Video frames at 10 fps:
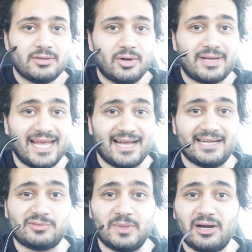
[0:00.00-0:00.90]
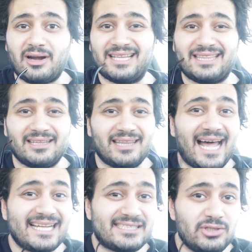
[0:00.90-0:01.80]
Okay guys, we are at the
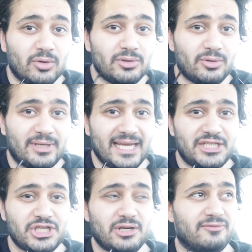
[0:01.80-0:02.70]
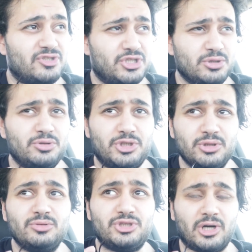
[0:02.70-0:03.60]
last known location of
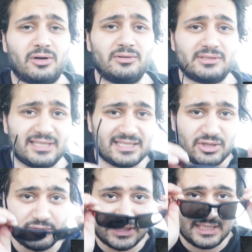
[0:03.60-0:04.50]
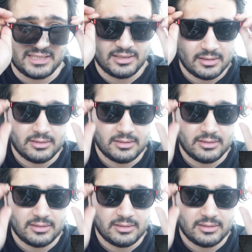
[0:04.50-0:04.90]
Choo-Choo Charles. Let's go see